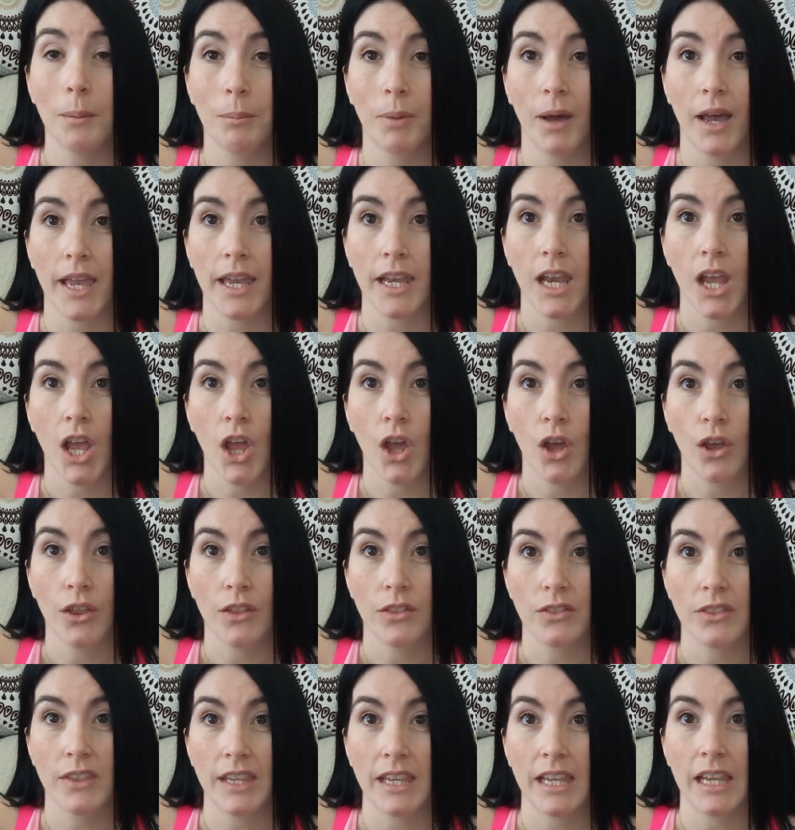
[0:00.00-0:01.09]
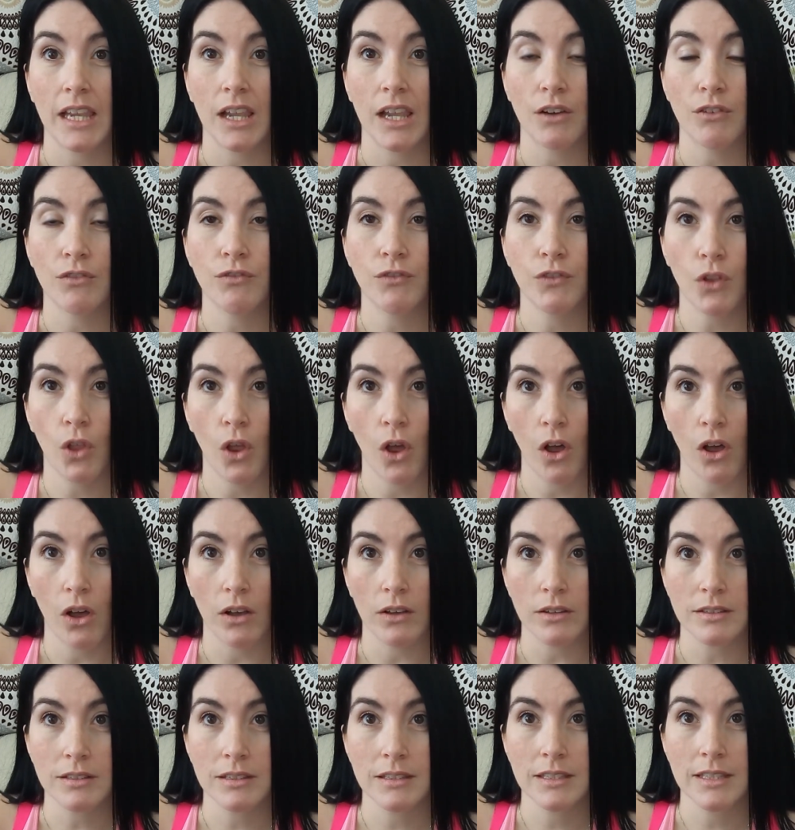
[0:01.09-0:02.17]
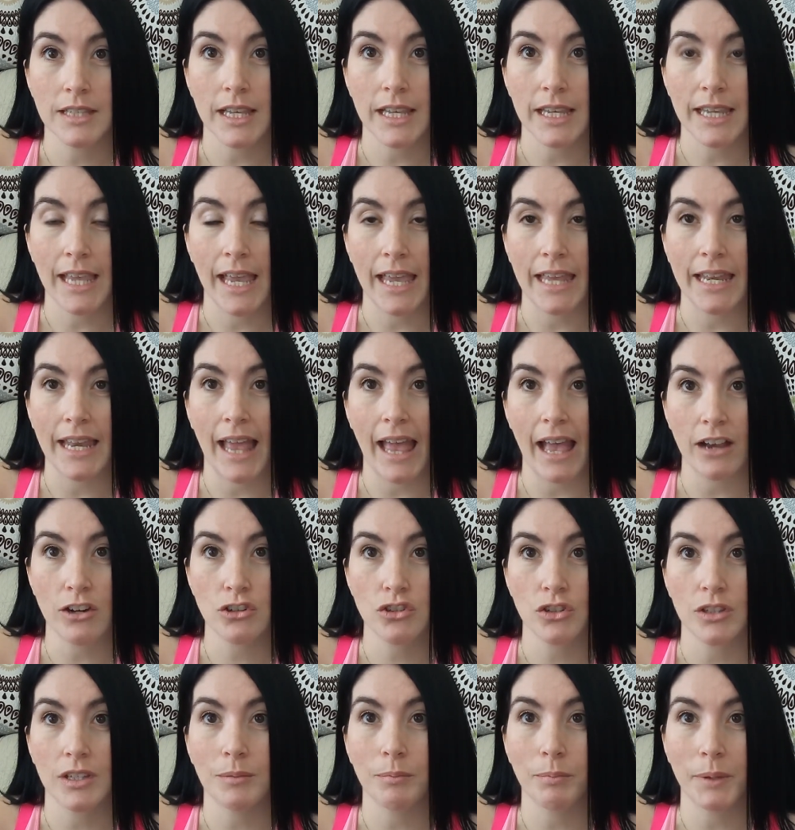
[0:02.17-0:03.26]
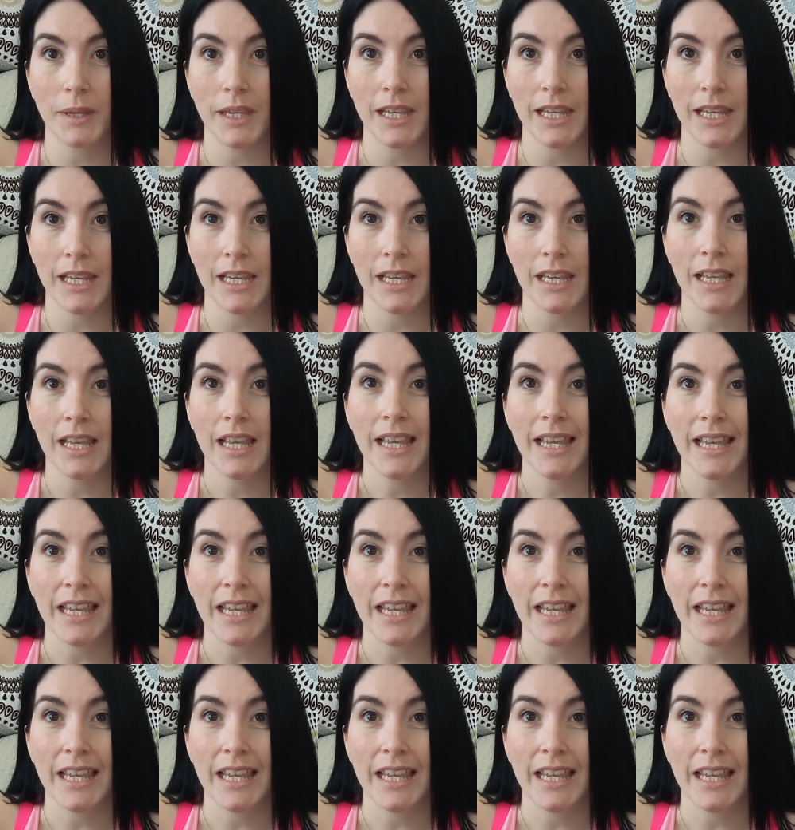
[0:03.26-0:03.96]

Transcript: But the floss can actually be